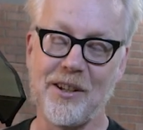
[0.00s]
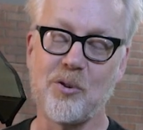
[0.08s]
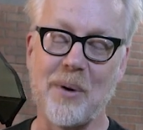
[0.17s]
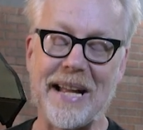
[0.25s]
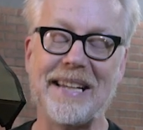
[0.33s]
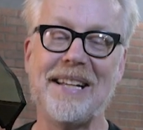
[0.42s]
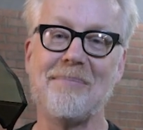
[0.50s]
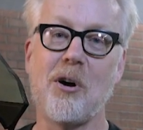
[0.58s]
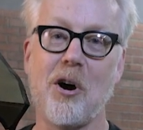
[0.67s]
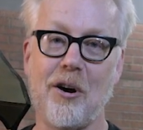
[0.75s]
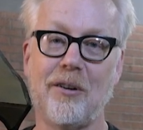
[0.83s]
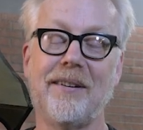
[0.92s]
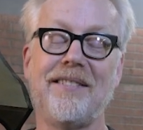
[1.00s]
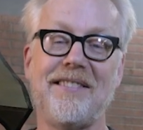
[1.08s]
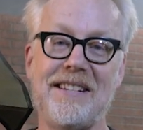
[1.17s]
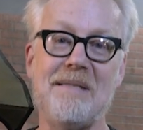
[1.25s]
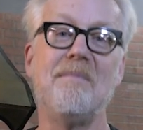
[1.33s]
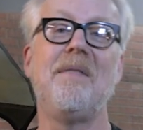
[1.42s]
the Grant Imahara
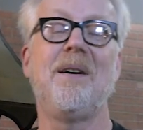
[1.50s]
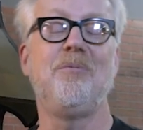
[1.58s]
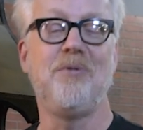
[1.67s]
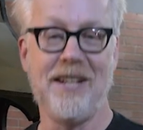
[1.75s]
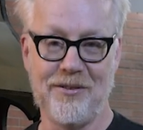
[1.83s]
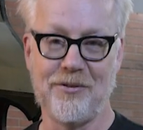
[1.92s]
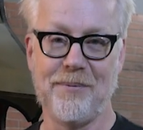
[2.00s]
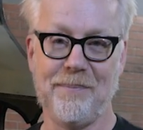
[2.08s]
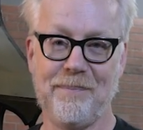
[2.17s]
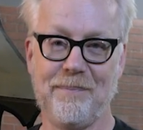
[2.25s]
STEAM Foundation.